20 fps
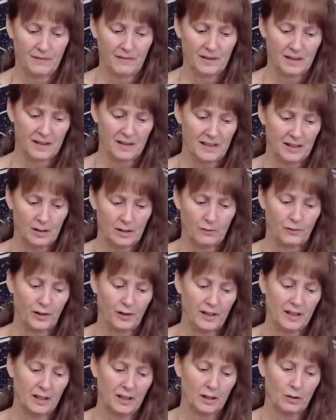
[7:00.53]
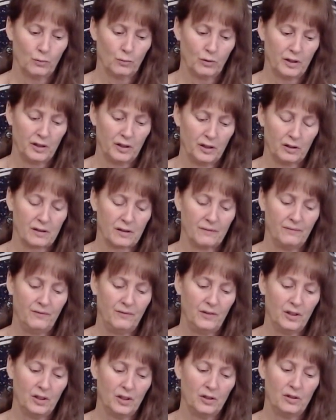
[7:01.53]
See over here where you're
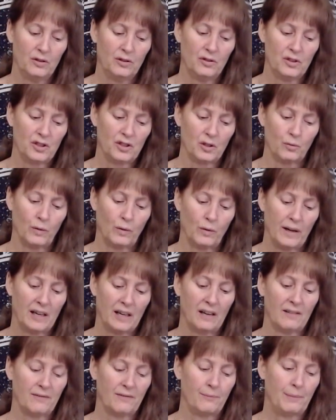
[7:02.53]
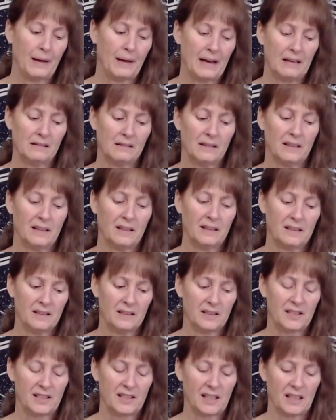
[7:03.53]
confused, you're way off
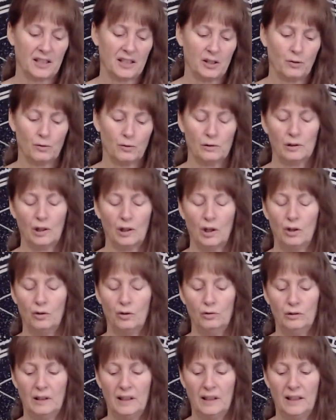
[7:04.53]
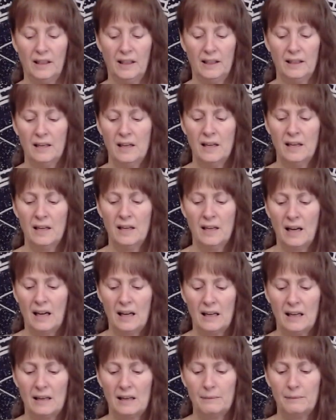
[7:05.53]
balance, you're lonely.
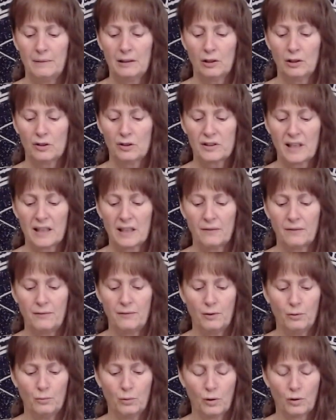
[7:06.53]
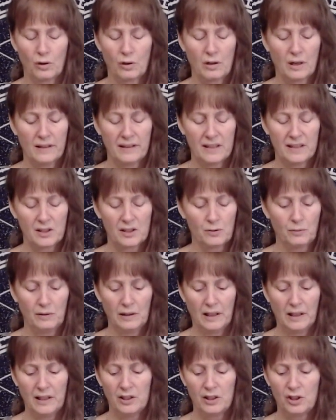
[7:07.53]
It looks like if you work on this
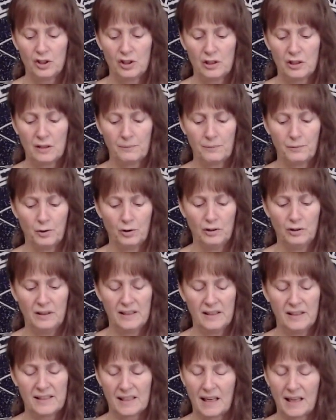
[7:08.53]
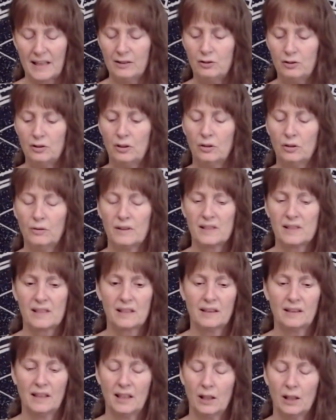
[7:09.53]
relationship or you decide to, it's
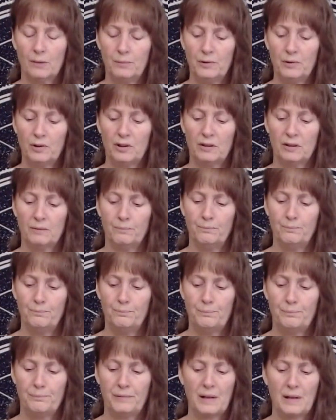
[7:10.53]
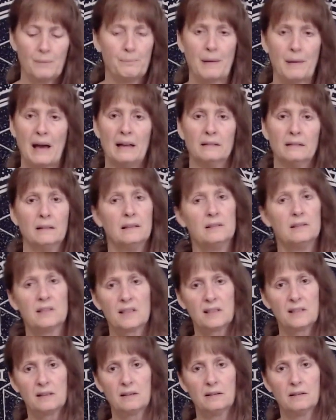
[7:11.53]
going to help you to get
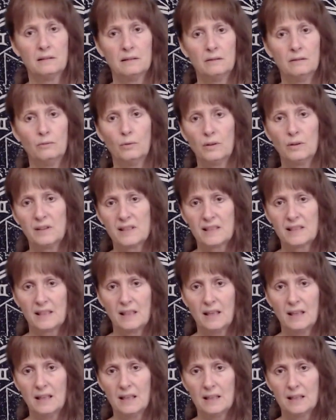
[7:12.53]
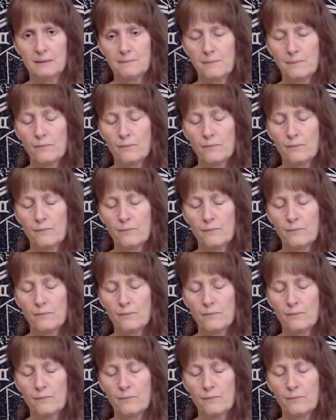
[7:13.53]
balanced once again,